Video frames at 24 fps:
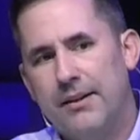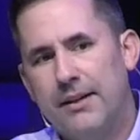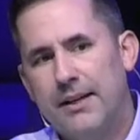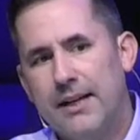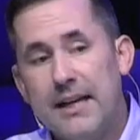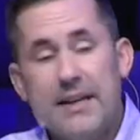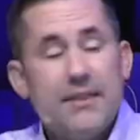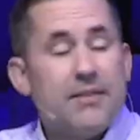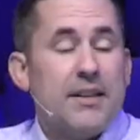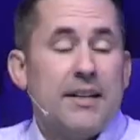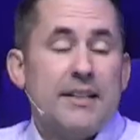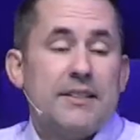
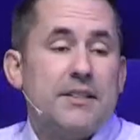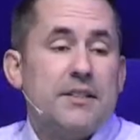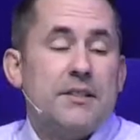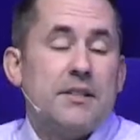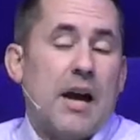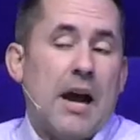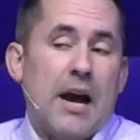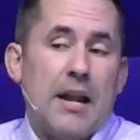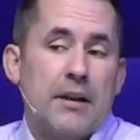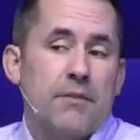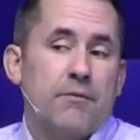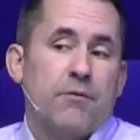He thinks he's
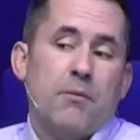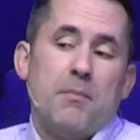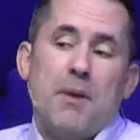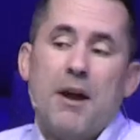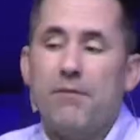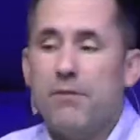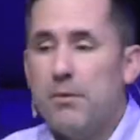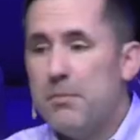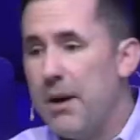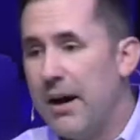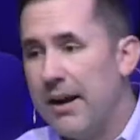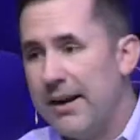hiding from
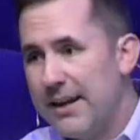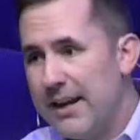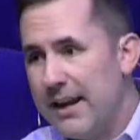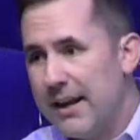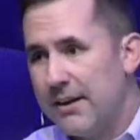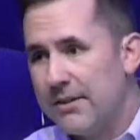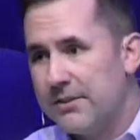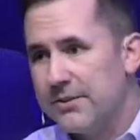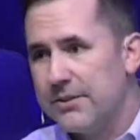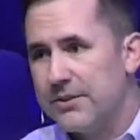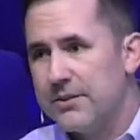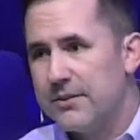everybody
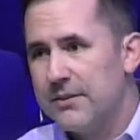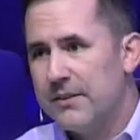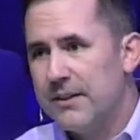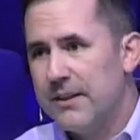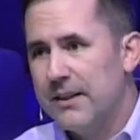else.